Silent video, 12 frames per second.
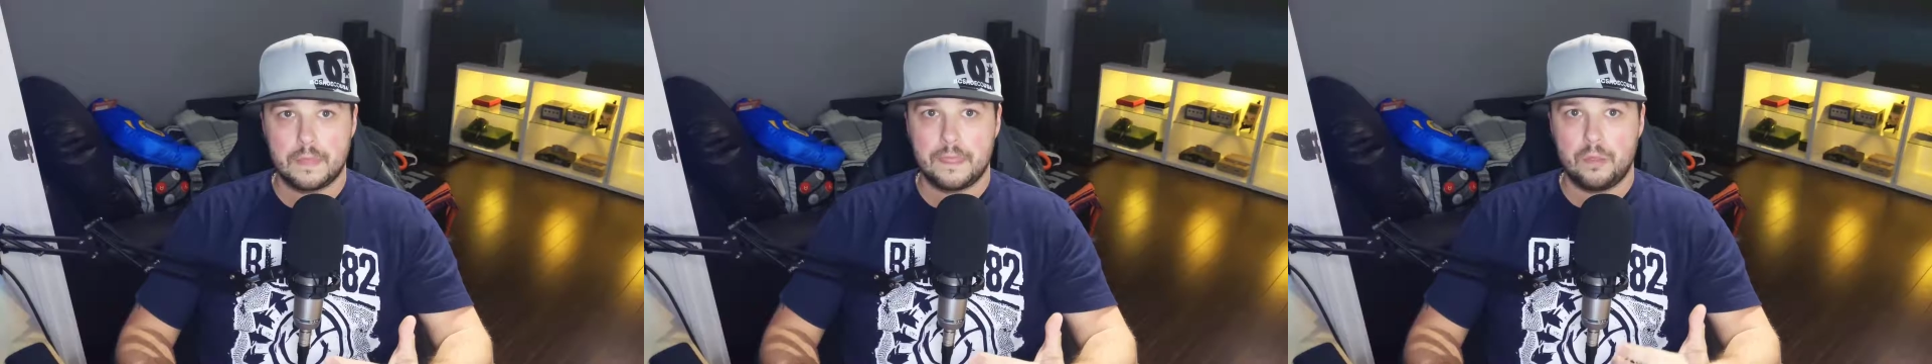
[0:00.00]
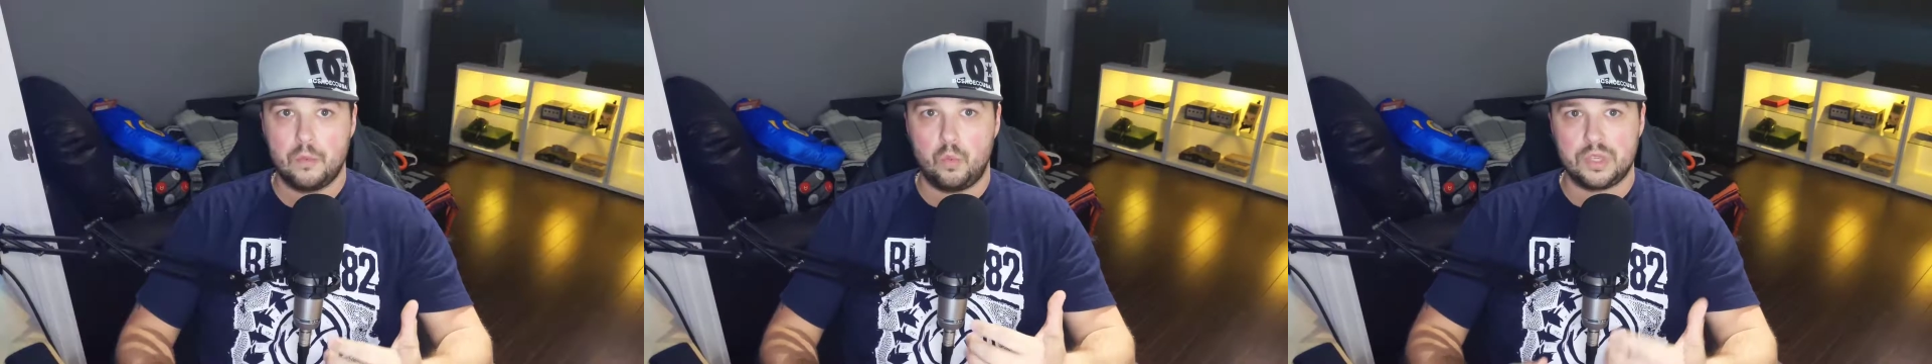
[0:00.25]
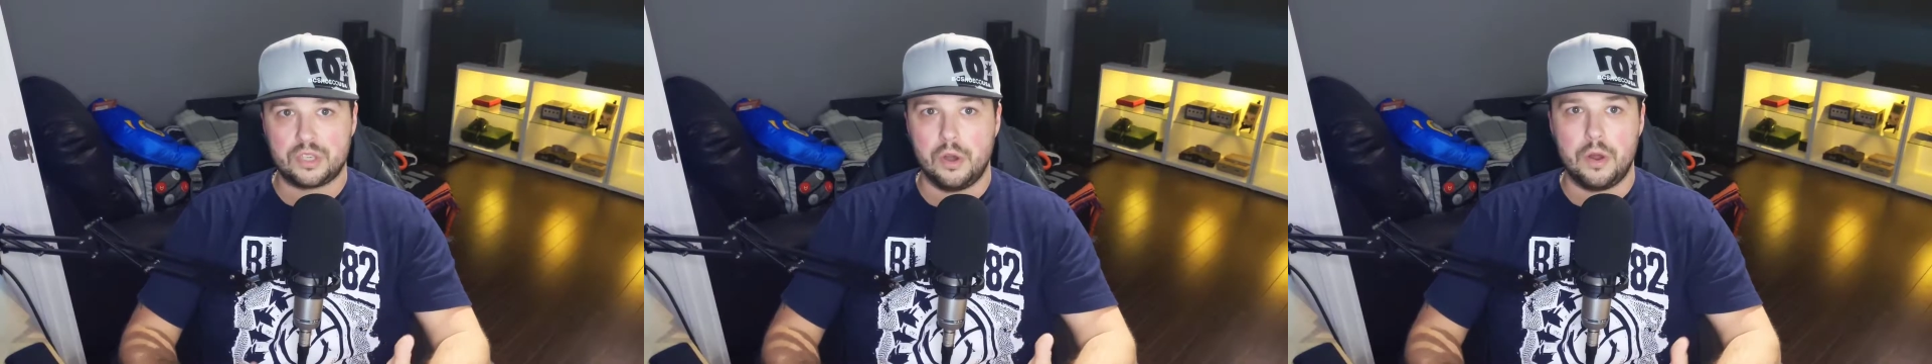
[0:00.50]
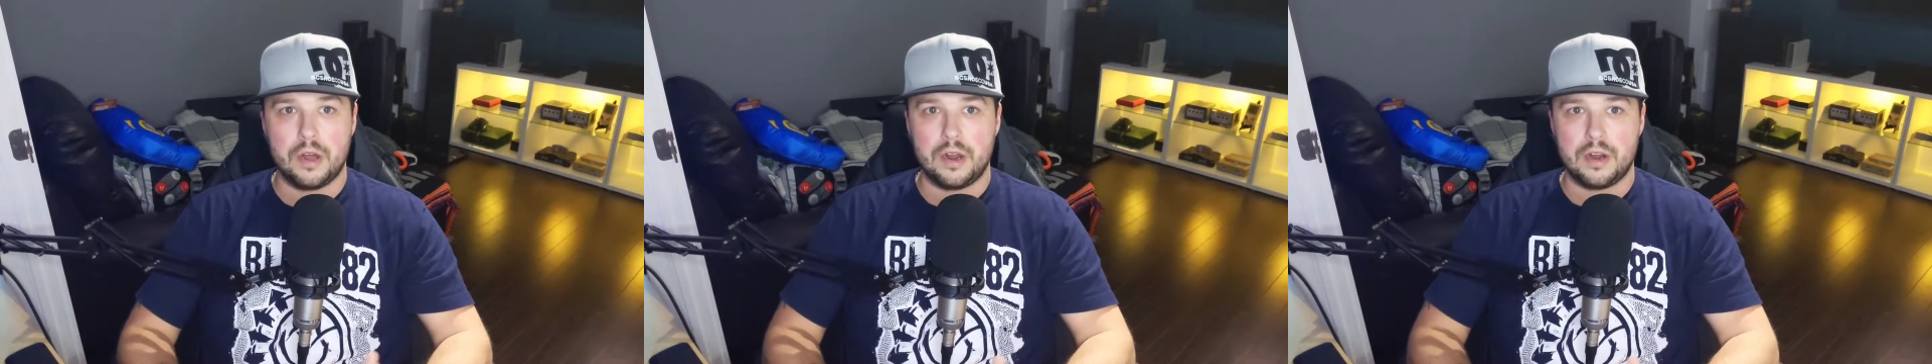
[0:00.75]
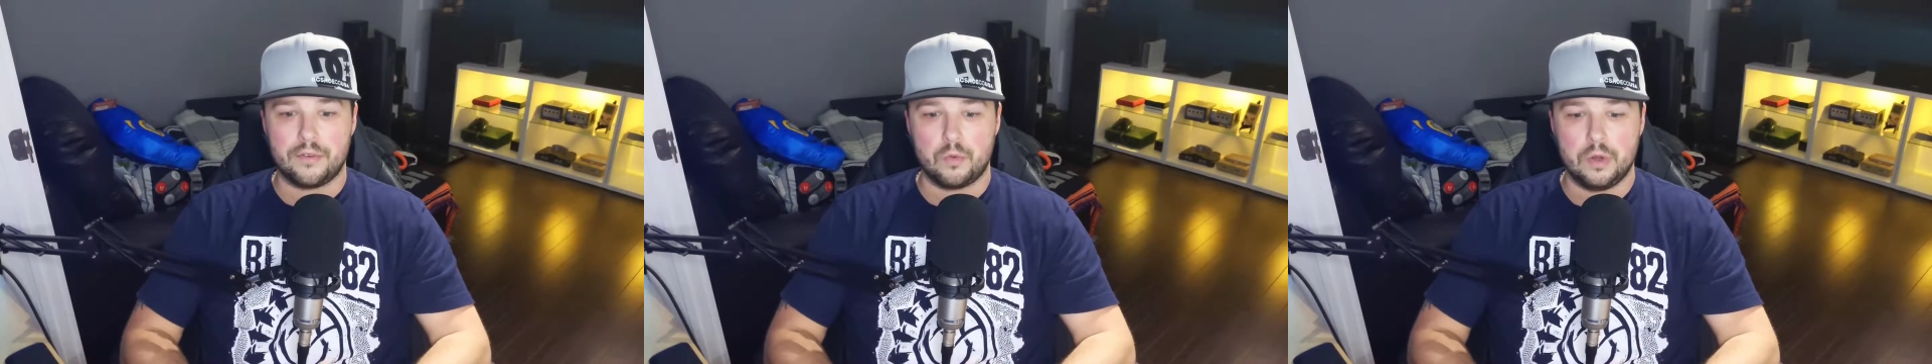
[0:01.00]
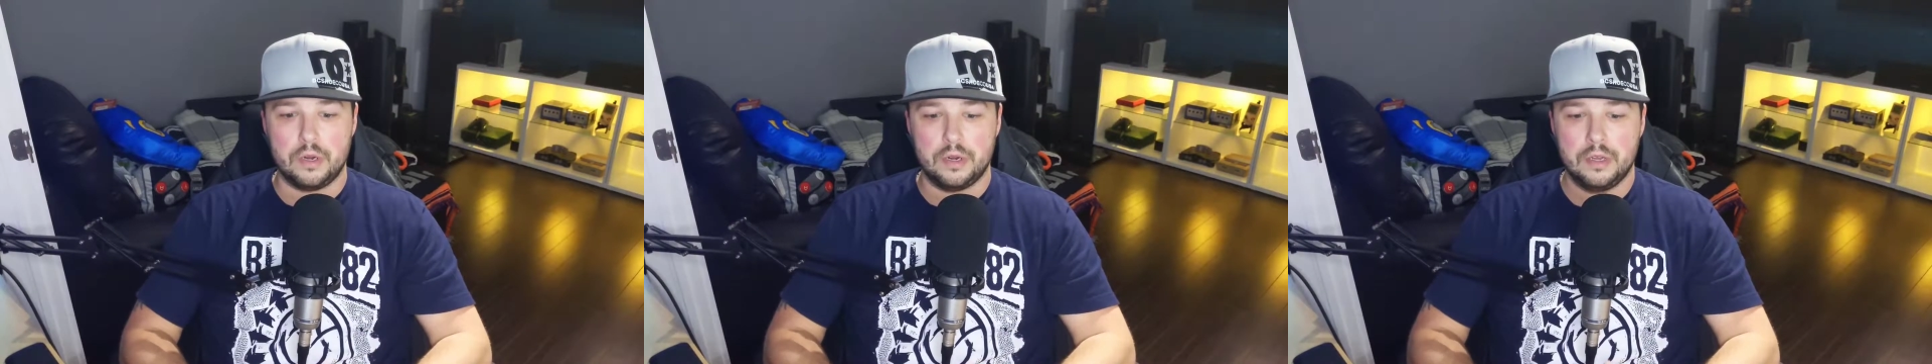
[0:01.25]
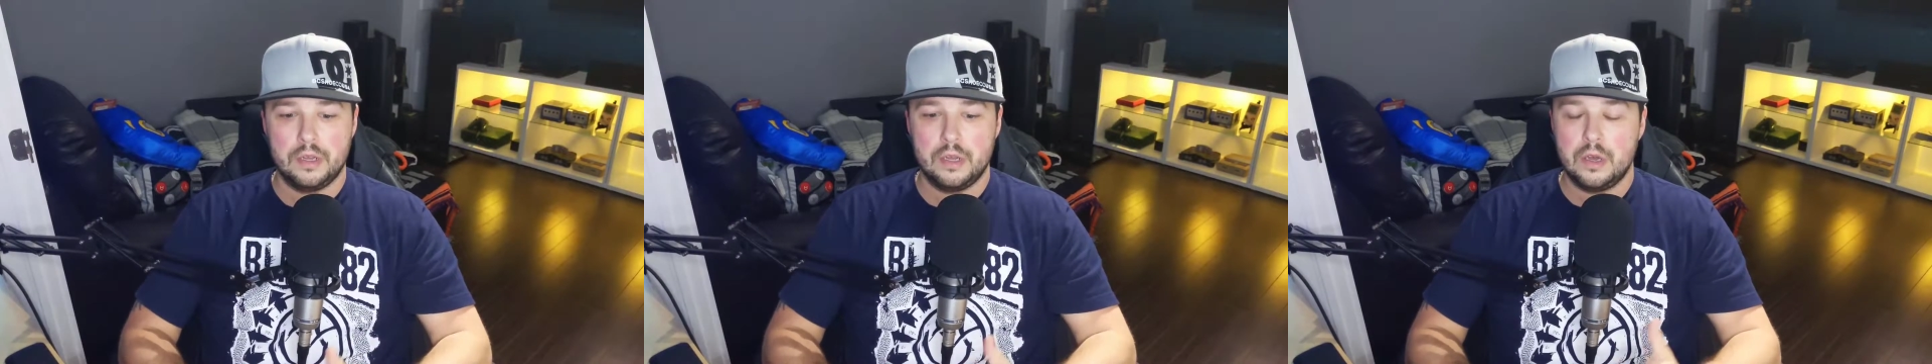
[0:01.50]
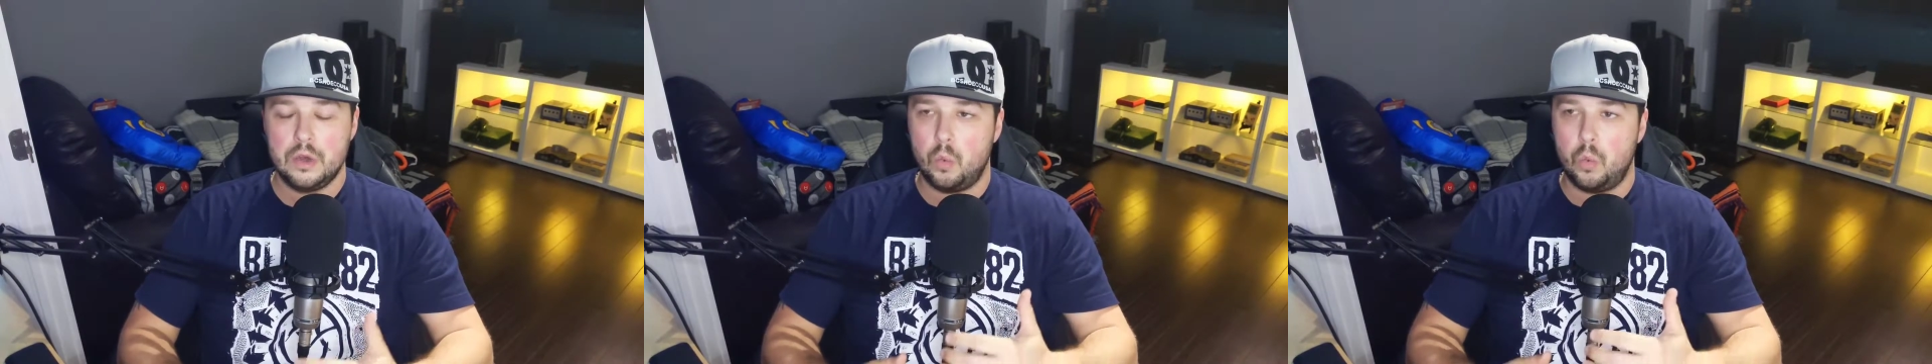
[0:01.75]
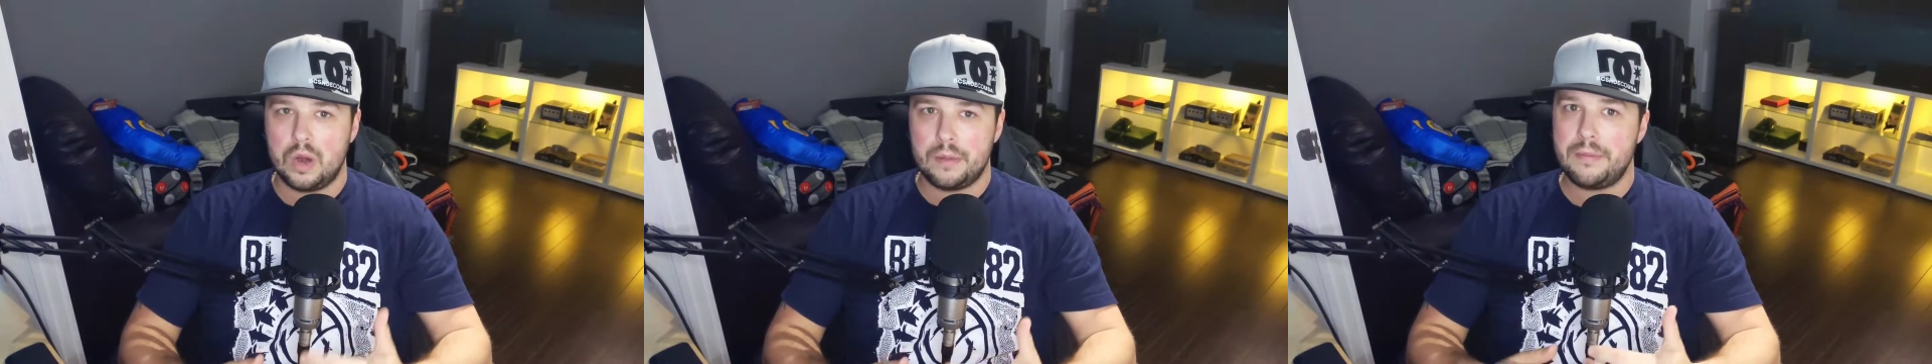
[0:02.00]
What's going on, everyone? One of my